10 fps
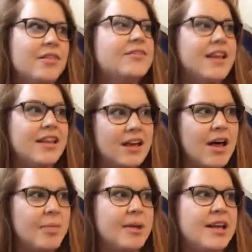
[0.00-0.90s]
State of the
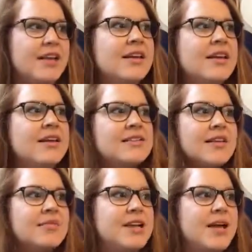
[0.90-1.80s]
Company.
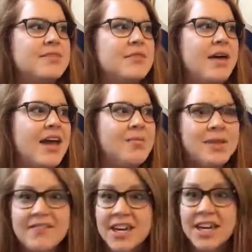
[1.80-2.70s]
Sometimes it might be
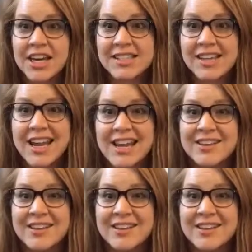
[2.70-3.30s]
very exciting.